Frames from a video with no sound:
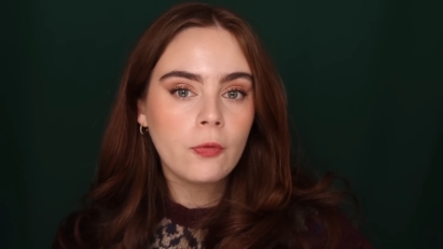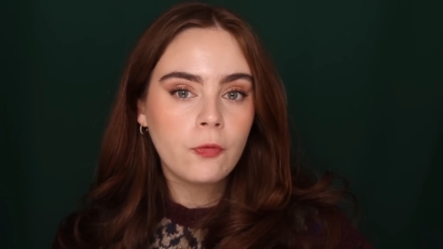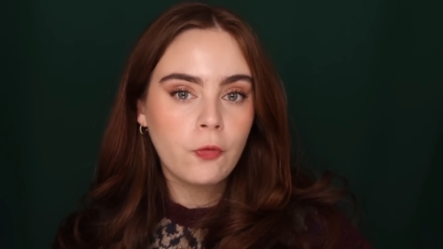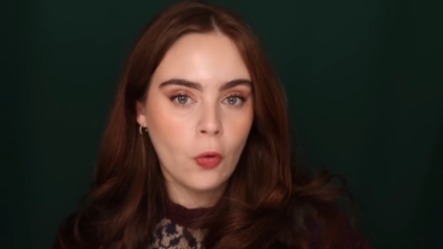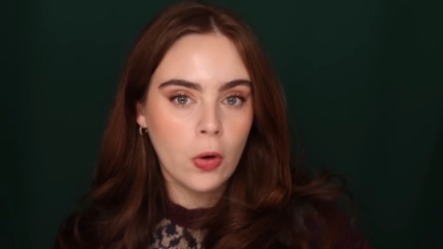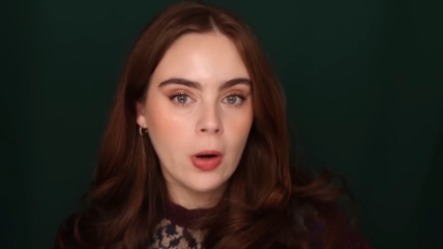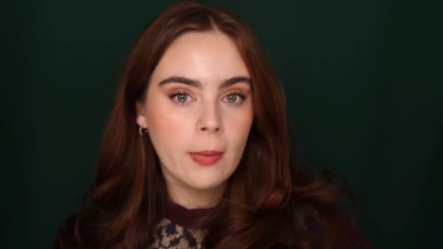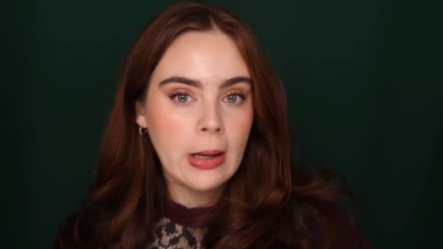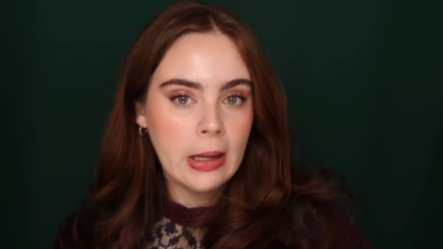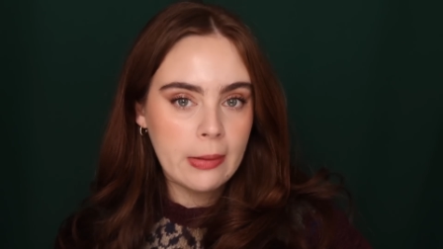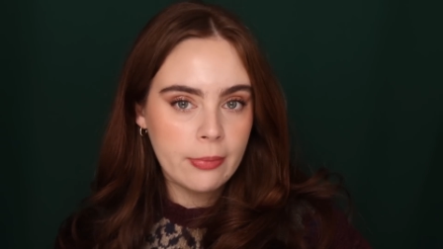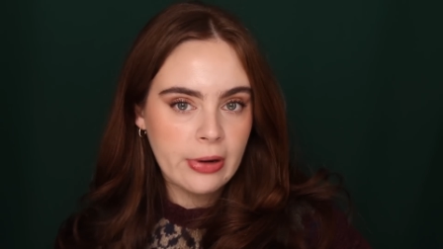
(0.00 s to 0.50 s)

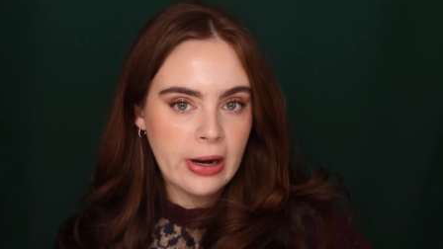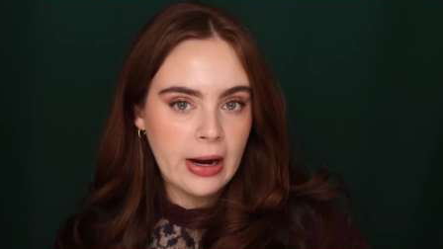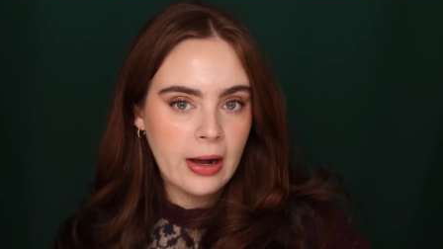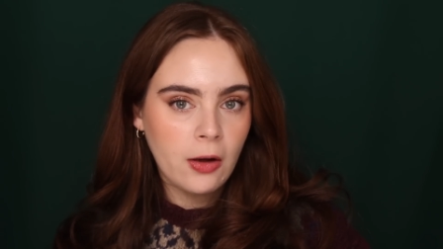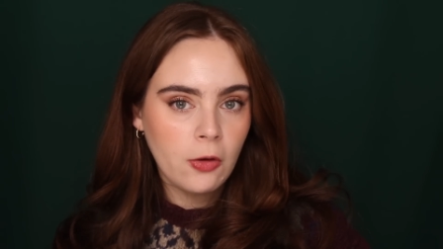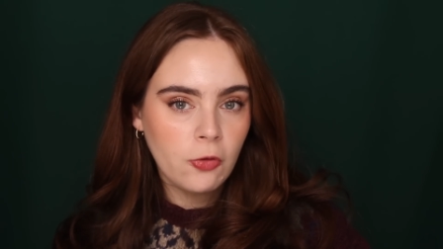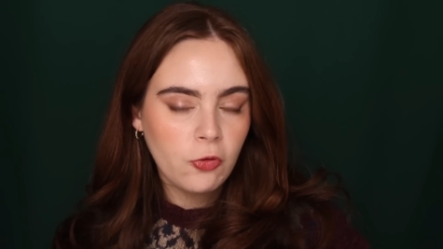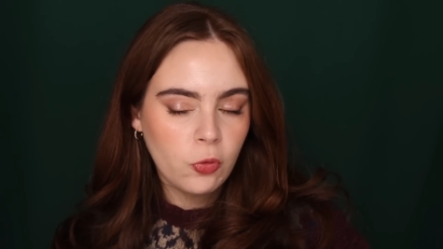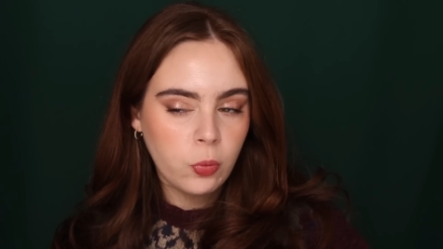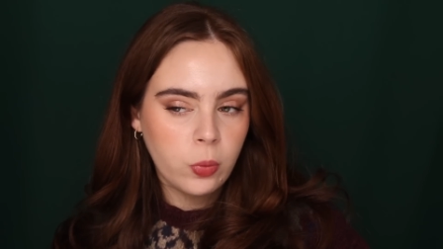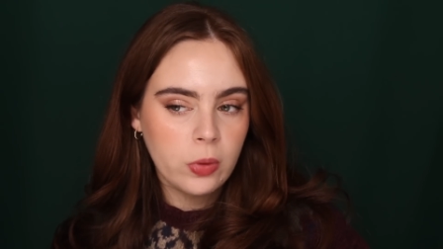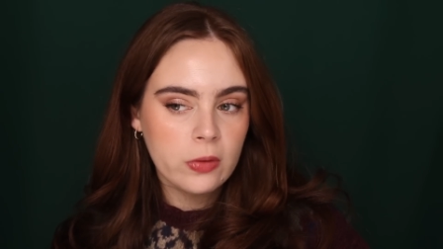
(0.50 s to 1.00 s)
for my
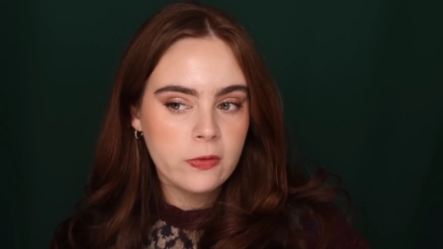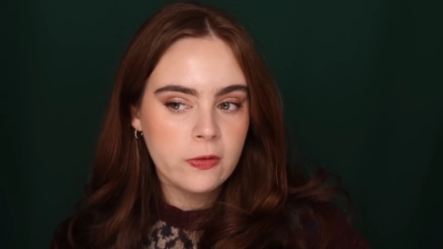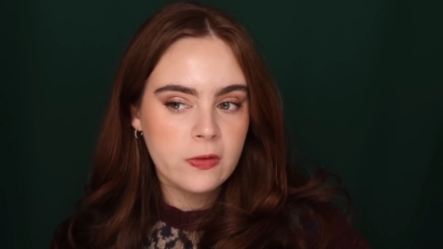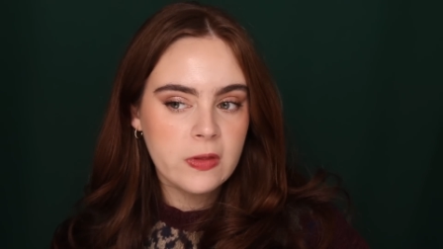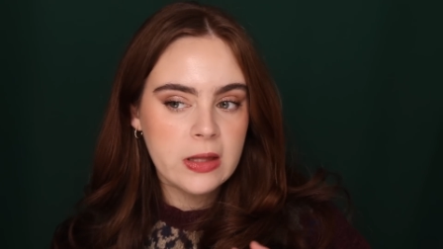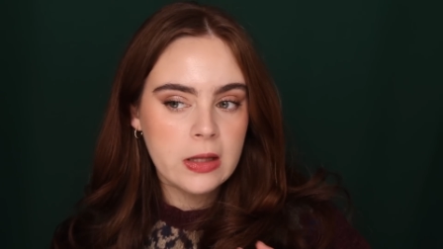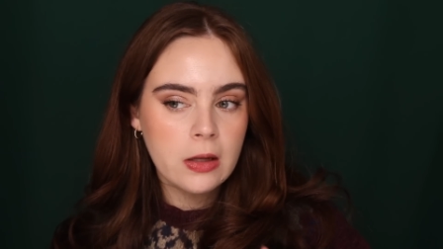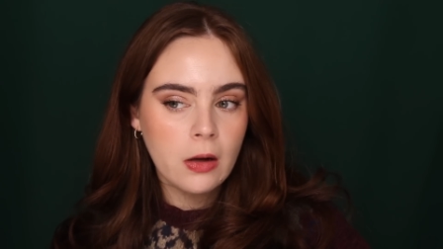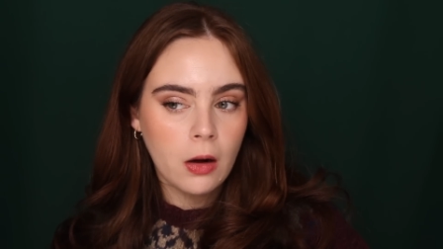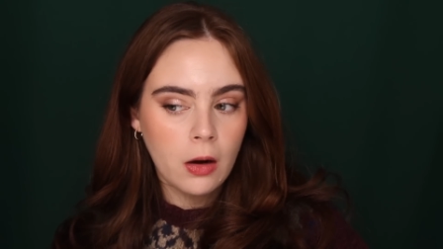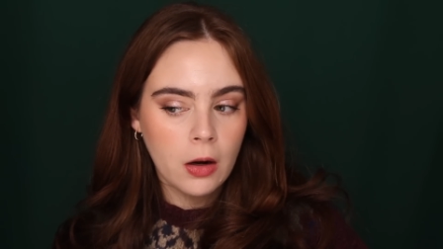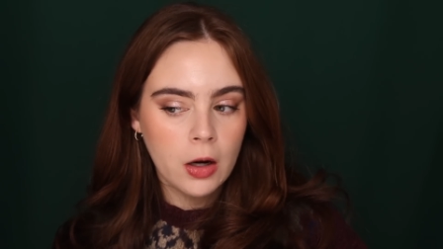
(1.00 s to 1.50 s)
brows was
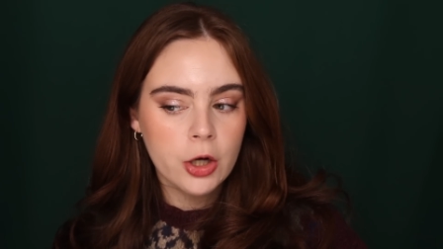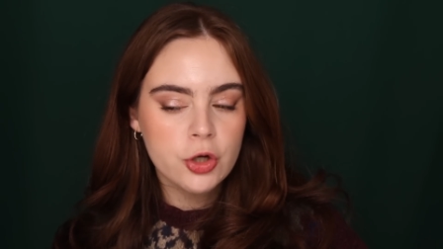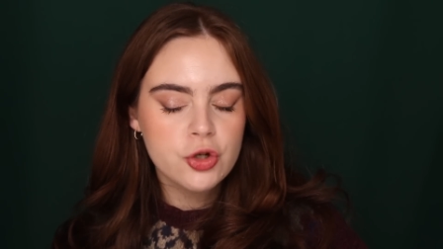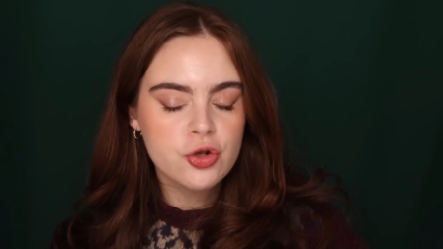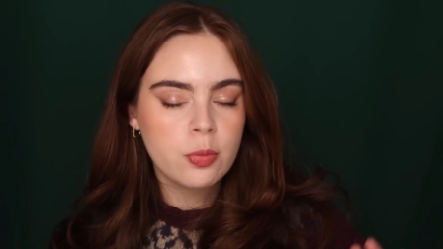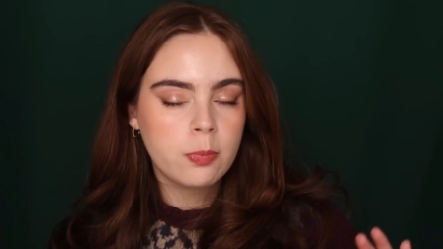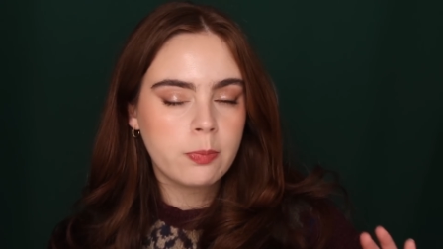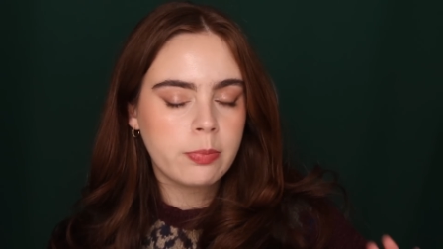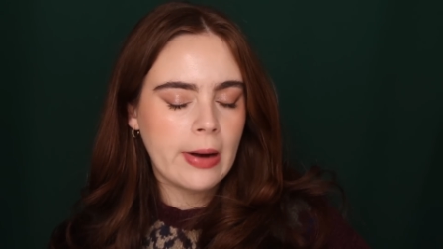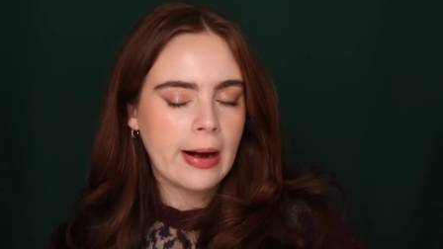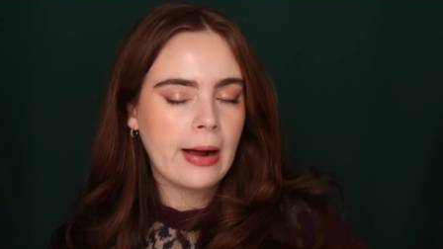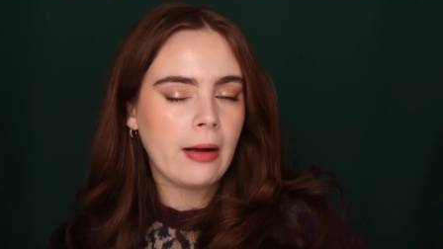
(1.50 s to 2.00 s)
the
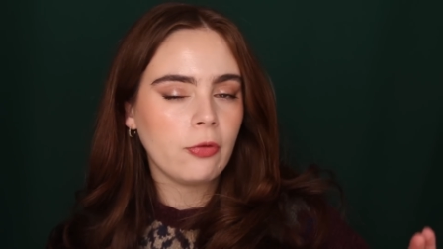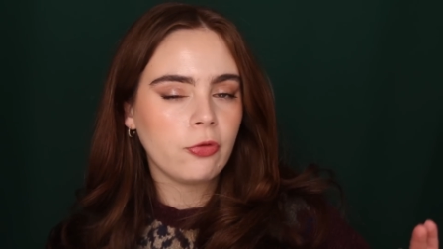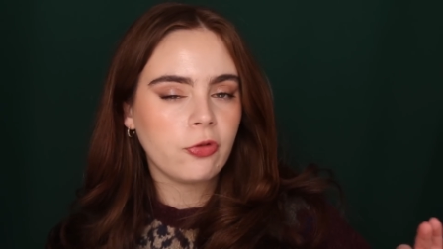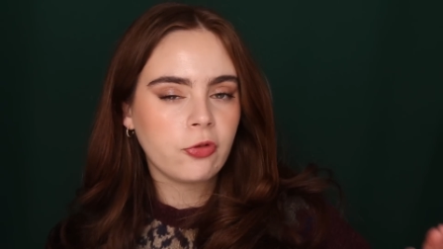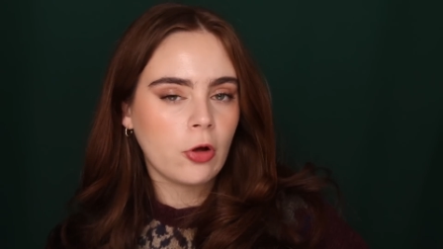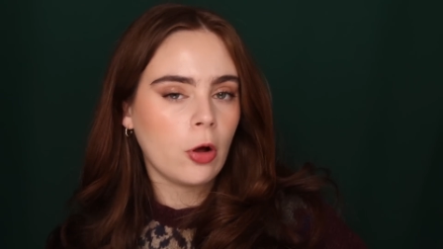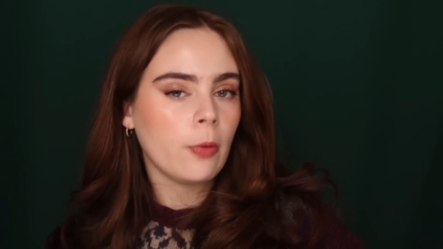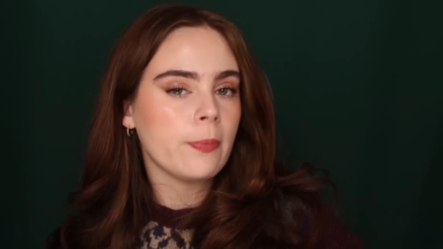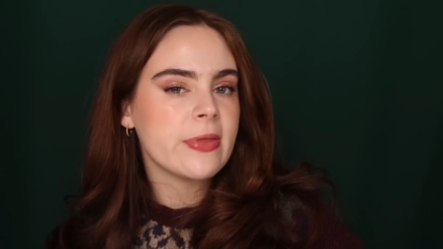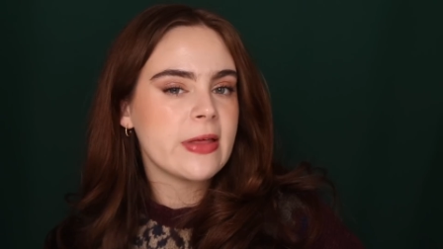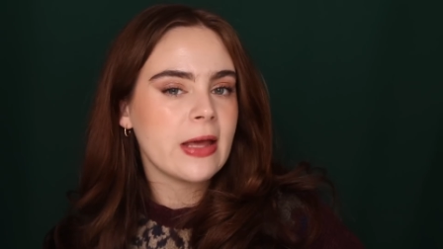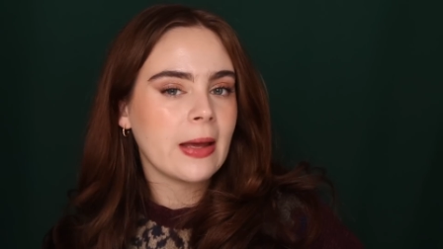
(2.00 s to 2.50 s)
Arch Brow
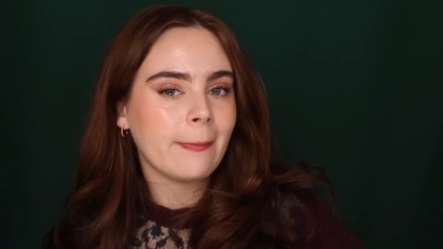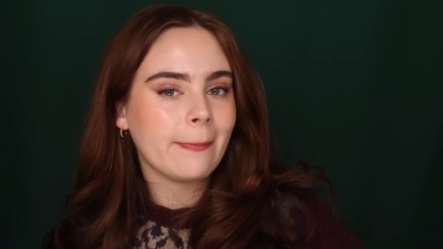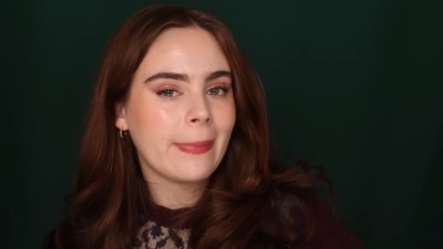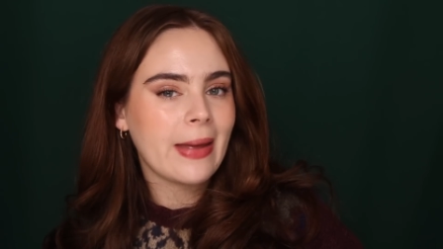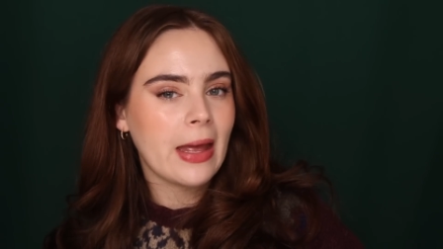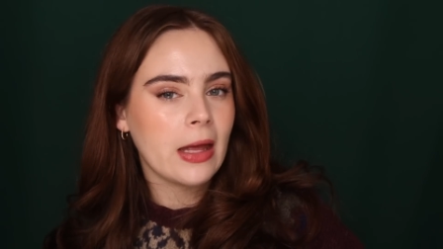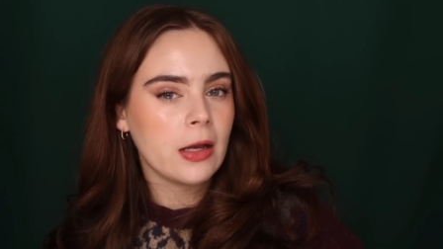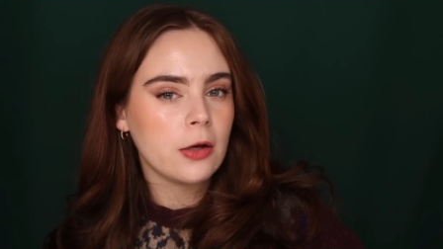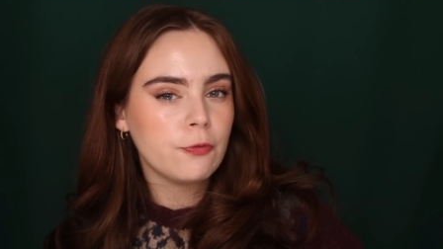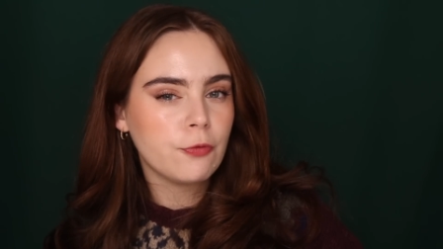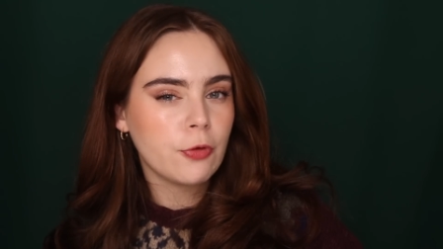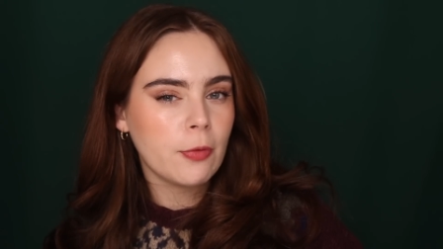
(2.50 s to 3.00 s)
Sculpting
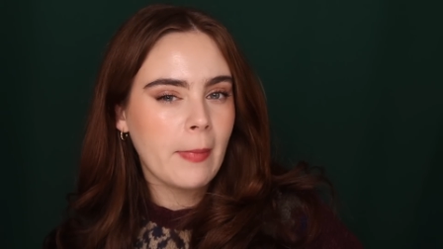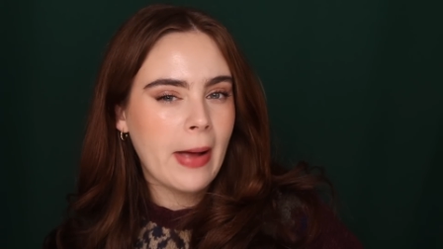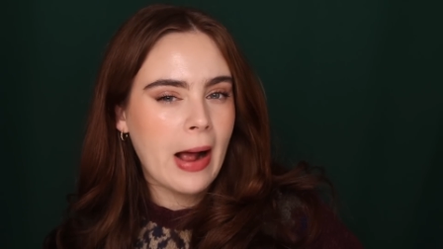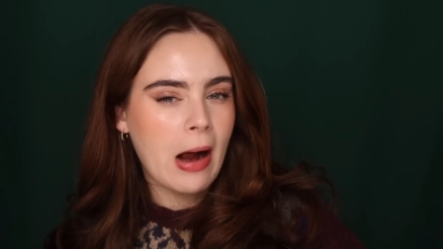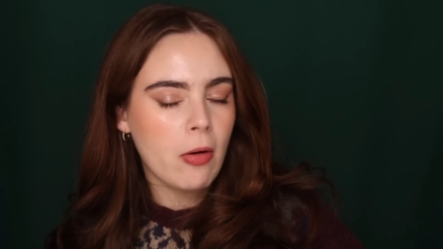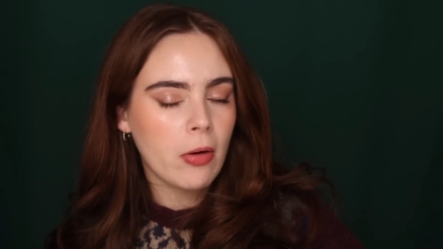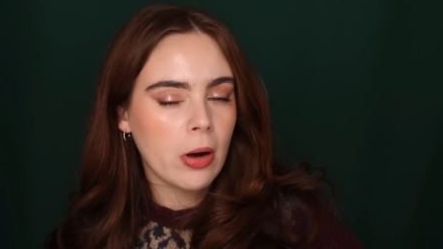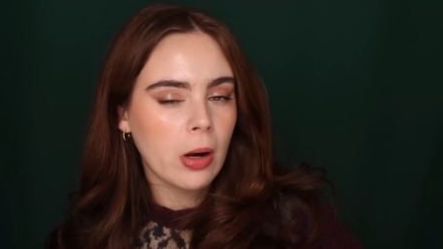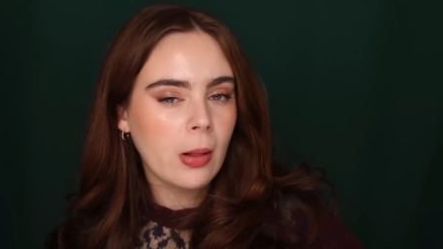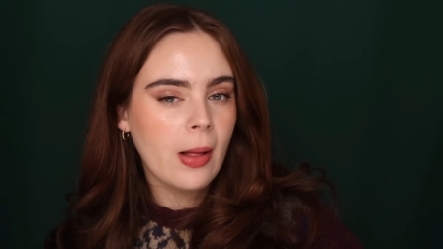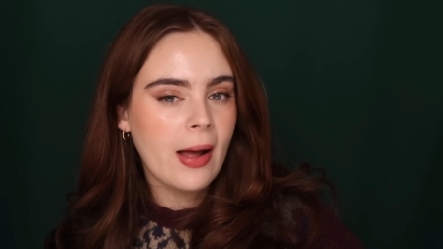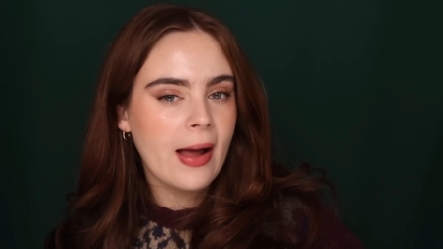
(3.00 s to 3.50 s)
Pen from
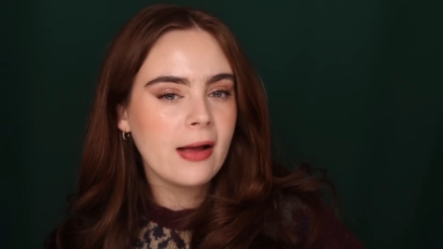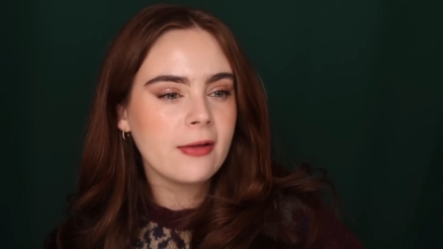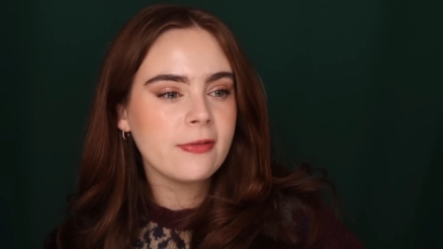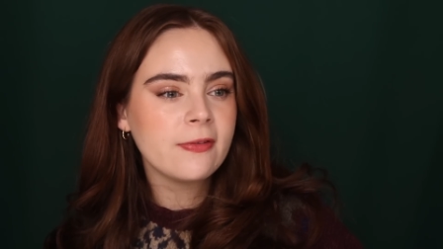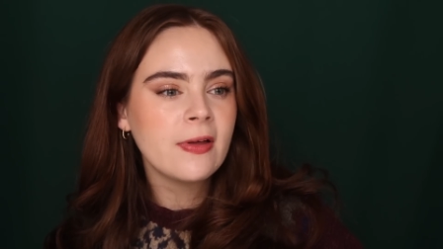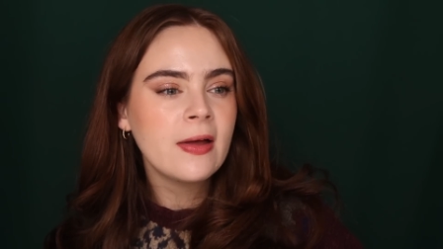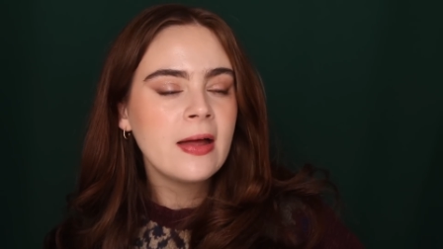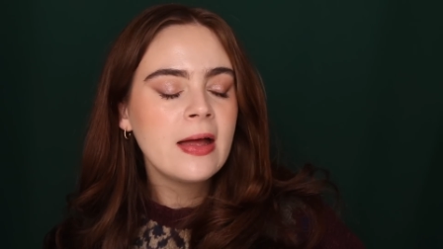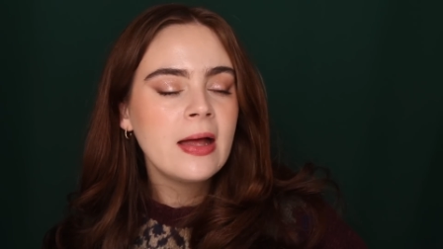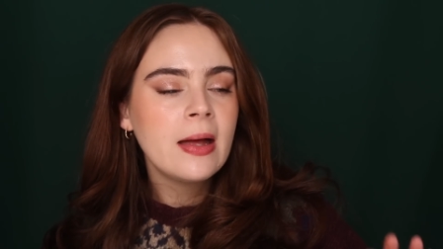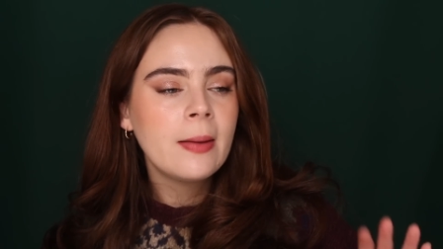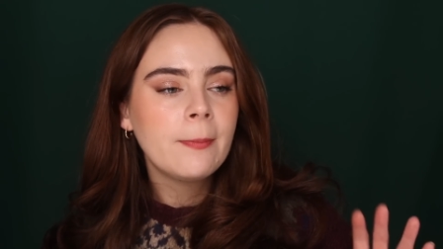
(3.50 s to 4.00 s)
Hourglass,